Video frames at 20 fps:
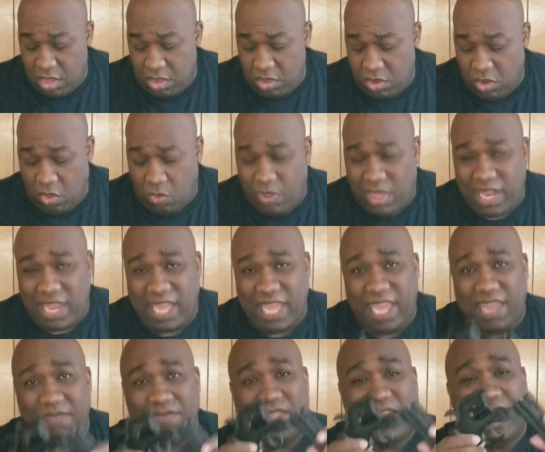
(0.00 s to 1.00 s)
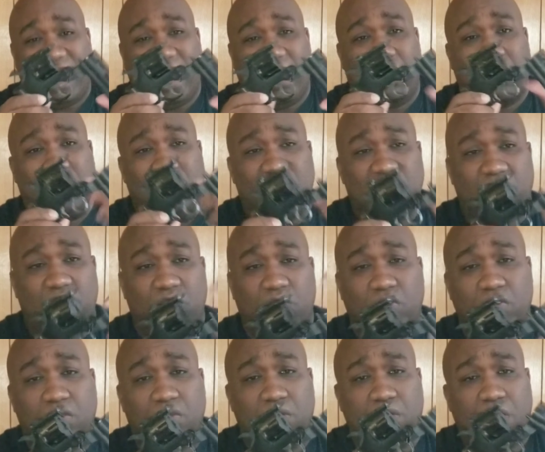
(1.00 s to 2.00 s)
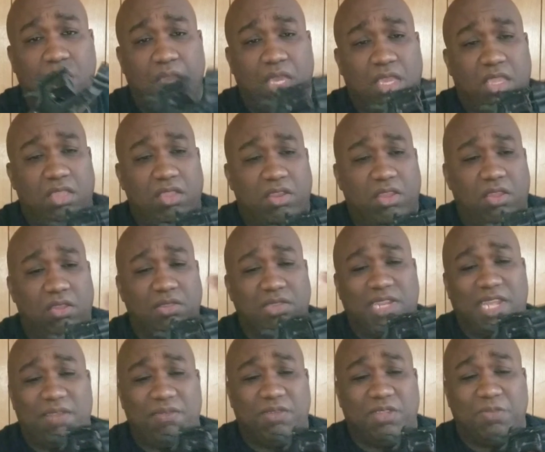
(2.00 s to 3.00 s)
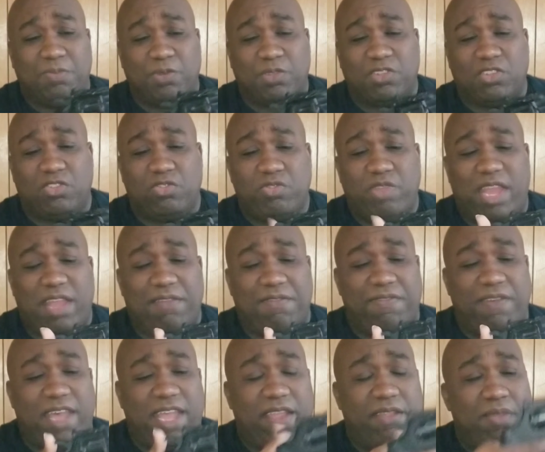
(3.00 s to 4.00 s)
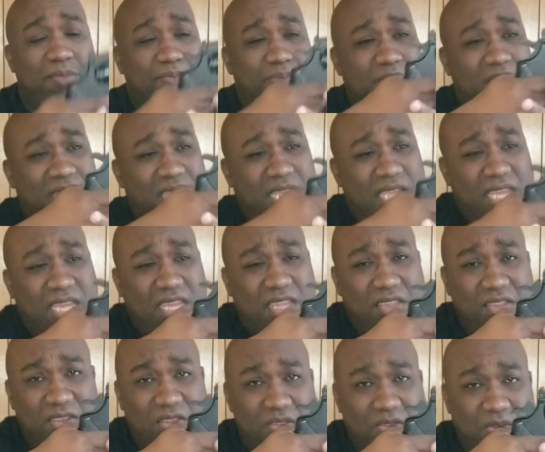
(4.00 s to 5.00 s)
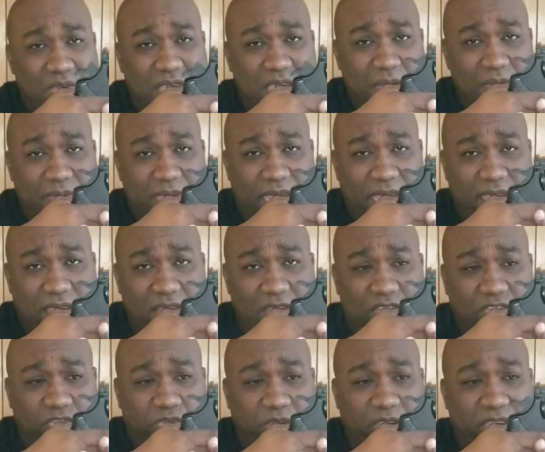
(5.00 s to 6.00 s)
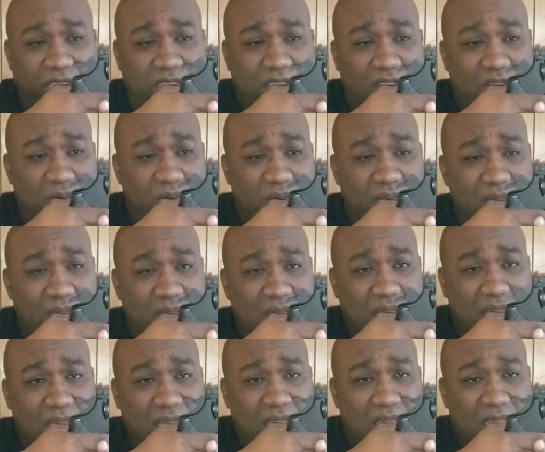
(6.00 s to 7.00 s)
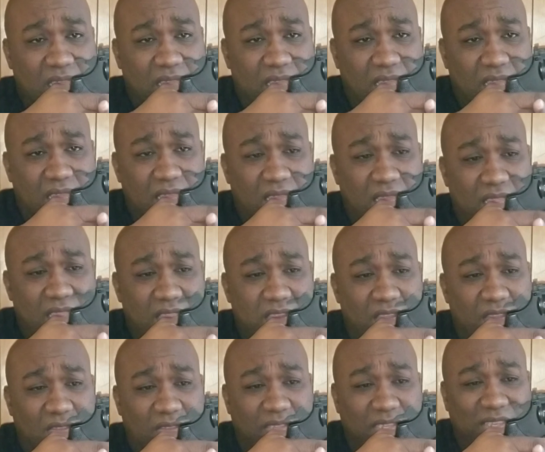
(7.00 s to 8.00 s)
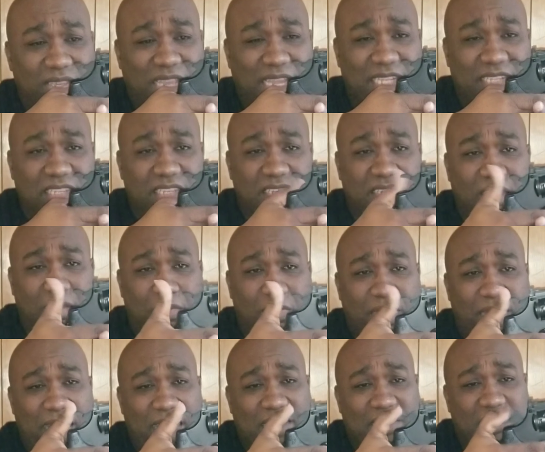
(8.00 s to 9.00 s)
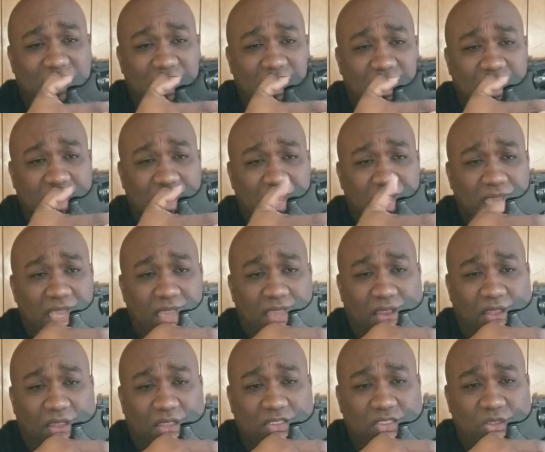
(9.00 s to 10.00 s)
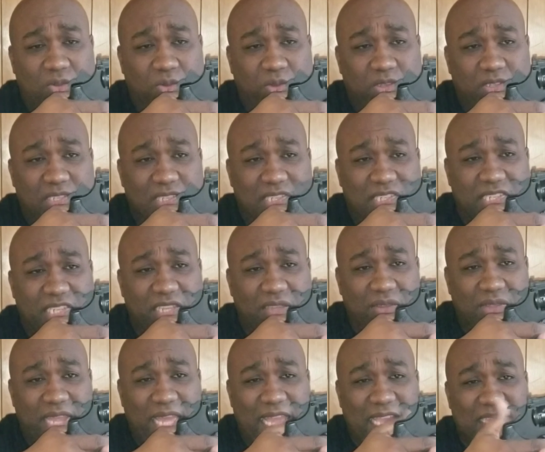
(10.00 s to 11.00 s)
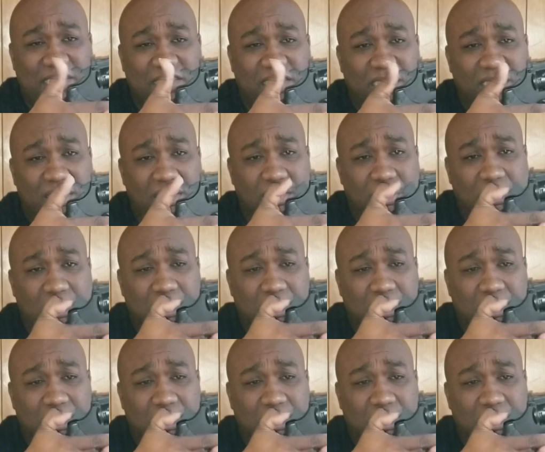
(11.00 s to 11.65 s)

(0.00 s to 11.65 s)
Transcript: You know, while I have that out, I'll just show you, you know, you're not really supposed to dry fire it, but, you know, you keep that good trigger going. You know, you got the double action. It also works in single action.